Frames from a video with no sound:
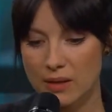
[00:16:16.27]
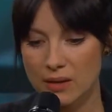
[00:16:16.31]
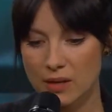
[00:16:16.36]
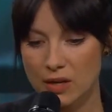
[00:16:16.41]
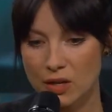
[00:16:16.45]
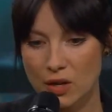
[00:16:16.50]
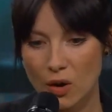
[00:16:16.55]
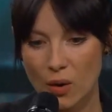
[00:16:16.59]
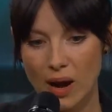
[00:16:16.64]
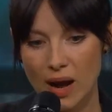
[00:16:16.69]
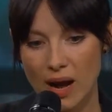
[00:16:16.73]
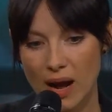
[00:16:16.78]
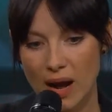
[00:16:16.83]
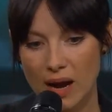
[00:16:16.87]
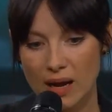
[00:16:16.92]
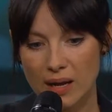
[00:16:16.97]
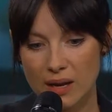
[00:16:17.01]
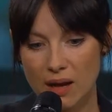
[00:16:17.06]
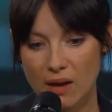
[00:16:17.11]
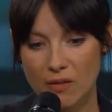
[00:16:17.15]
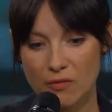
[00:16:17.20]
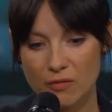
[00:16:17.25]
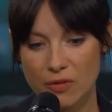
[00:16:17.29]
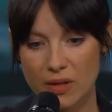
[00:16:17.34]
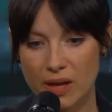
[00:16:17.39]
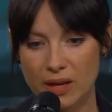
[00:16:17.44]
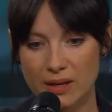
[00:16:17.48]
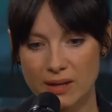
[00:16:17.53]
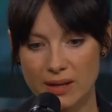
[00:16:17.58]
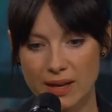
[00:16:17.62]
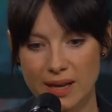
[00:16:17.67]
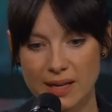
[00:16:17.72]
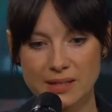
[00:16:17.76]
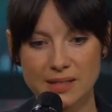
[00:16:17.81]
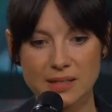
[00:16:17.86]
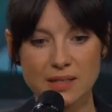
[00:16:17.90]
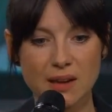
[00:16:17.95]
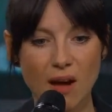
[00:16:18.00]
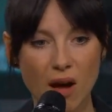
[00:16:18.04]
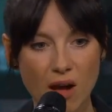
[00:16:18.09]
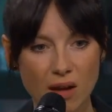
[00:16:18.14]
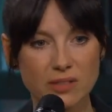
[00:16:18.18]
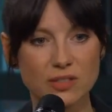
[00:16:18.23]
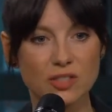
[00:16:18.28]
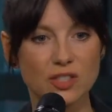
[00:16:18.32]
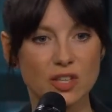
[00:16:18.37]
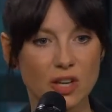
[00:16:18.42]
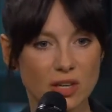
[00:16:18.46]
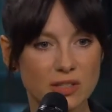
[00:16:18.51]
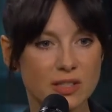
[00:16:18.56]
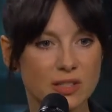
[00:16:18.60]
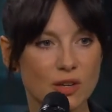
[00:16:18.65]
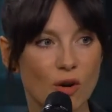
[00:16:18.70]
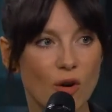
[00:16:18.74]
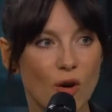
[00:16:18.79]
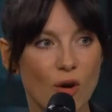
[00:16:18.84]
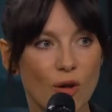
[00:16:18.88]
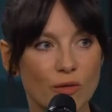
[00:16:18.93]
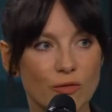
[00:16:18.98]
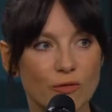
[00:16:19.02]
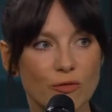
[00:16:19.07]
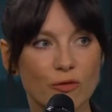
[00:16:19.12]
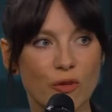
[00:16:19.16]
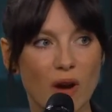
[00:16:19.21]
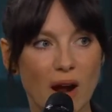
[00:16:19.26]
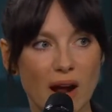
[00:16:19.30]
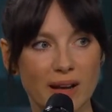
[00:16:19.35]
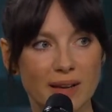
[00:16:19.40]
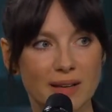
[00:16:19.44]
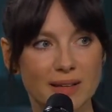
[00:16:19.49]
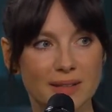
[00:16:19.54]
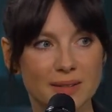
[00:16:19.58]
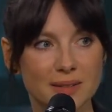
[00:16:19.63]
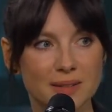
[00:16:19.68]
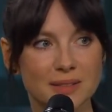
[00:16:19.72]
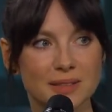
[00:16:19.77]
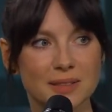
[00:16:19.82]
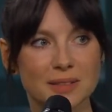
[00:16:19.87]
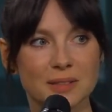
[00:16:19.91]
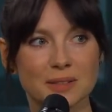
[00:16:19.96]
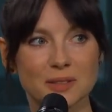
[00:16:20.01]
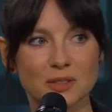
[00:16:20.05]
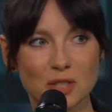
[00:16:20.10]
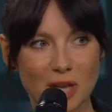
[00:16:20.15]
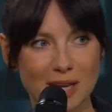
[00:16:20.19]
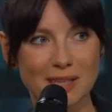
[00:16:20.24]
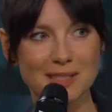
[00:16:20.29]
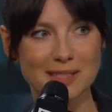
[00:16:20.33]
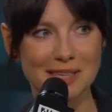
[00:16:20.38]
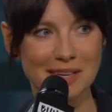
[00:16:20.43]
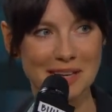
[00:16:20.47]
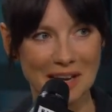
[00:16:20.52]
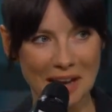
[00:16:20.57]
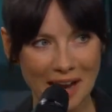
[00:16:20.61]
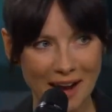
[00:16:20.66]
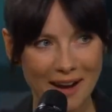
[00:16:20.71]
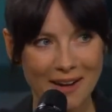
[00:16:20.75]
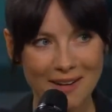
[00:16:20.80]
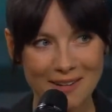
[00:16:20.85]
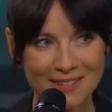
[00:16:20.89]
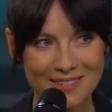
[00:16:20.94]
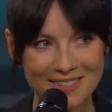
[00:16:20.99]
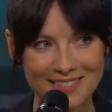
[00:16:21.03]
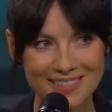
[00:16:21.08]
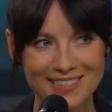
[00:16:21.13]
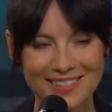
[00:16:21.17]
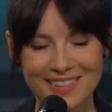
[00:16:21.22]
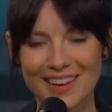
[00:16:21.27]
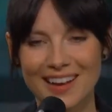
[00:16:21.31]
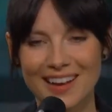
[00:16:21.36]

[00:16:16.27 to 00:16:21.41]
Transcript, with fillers: you know i love that it's not just all frank chasing claire right